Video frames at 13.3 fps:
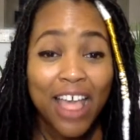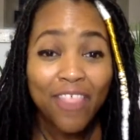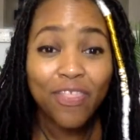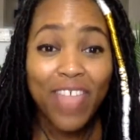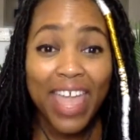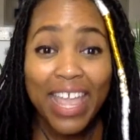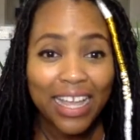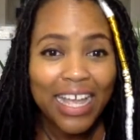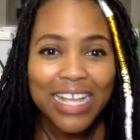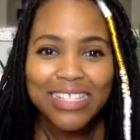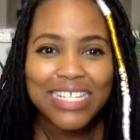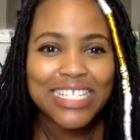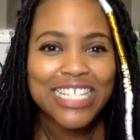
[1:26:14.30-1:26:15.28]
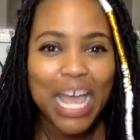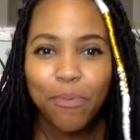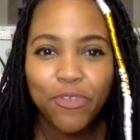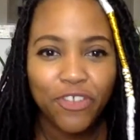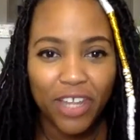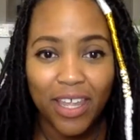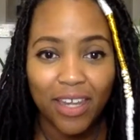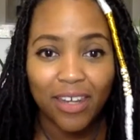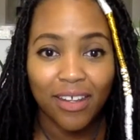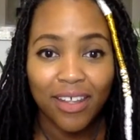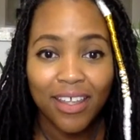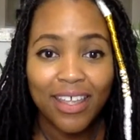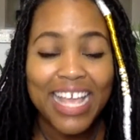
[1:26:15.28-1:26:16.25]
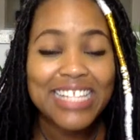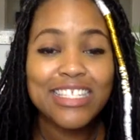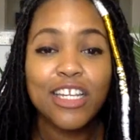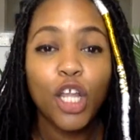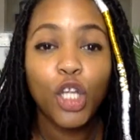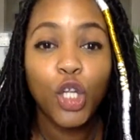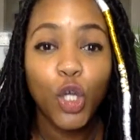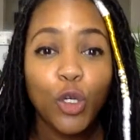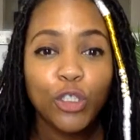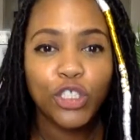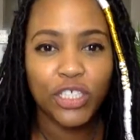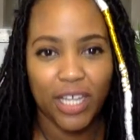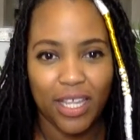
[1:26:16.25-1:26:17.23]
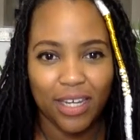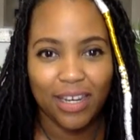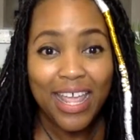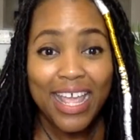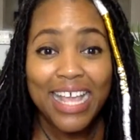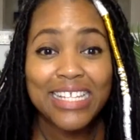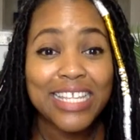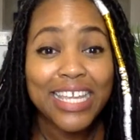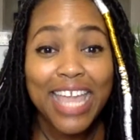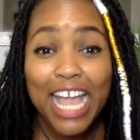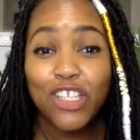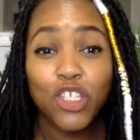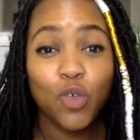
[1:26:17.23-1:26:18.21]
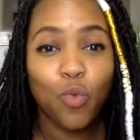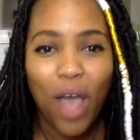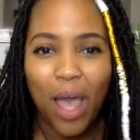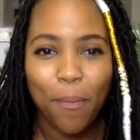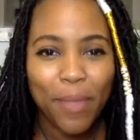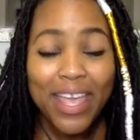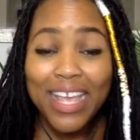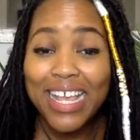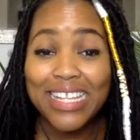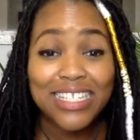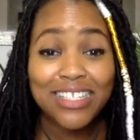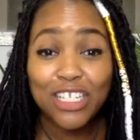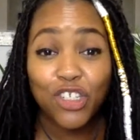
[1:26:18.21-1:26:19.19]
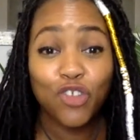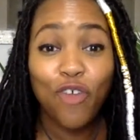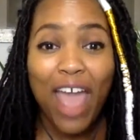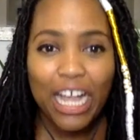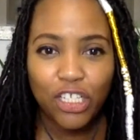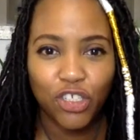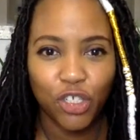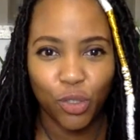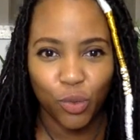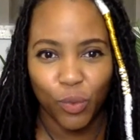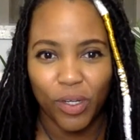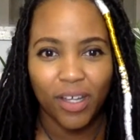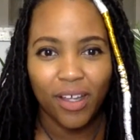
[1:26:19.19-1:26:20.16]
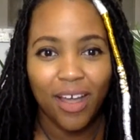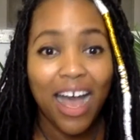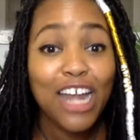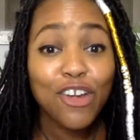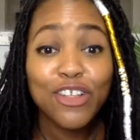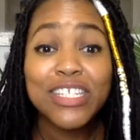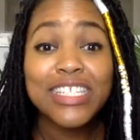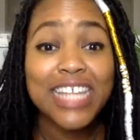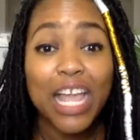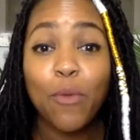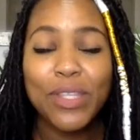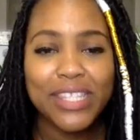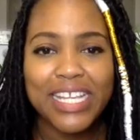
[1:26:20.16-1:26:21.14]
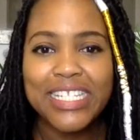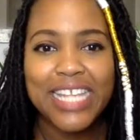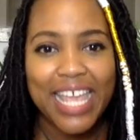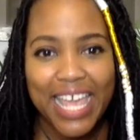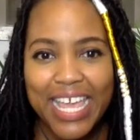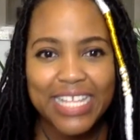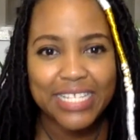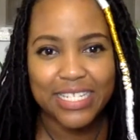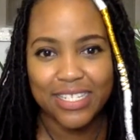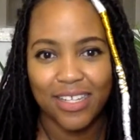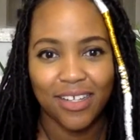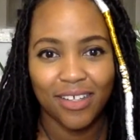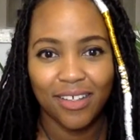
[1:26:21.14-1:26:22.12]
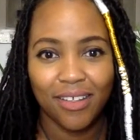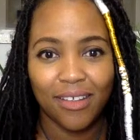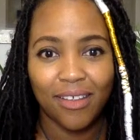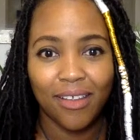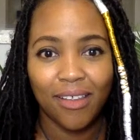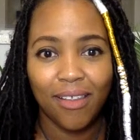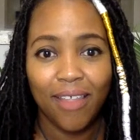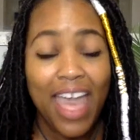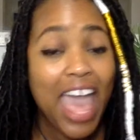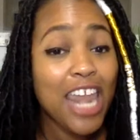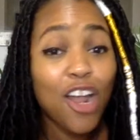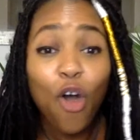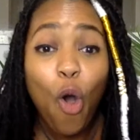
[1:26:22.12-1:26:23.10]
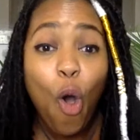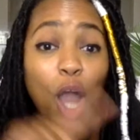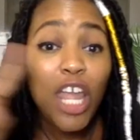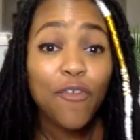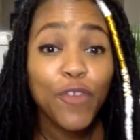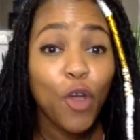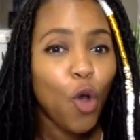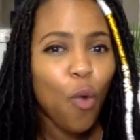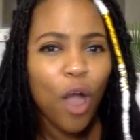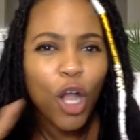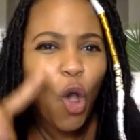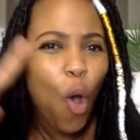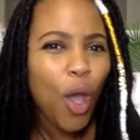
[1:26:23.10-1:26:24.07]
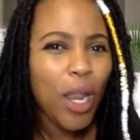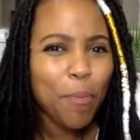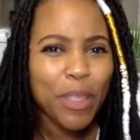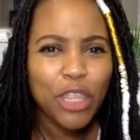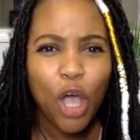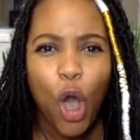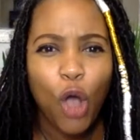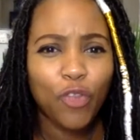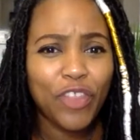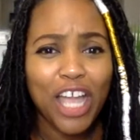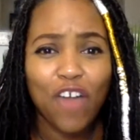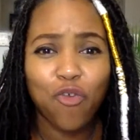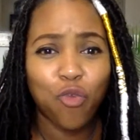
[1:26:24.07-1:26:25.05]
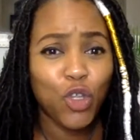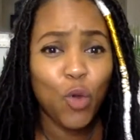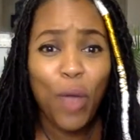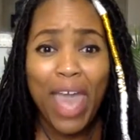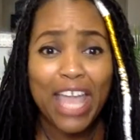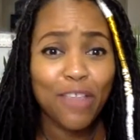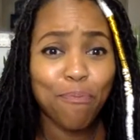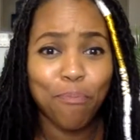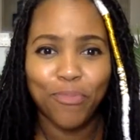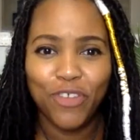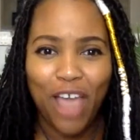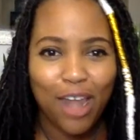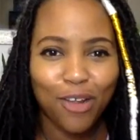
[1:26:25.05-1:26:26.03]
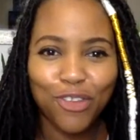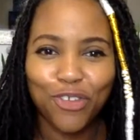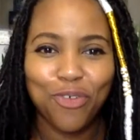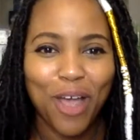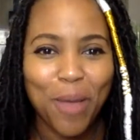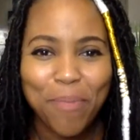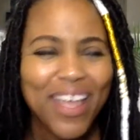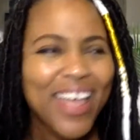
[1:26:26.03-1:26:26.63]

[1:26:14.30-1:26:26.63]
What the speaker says: Think, deception. It's an illusion. It's to catch you up. It's to distract you. Understand what this is. And all of you who are caught up in the whole thing of you hate Donald Trump,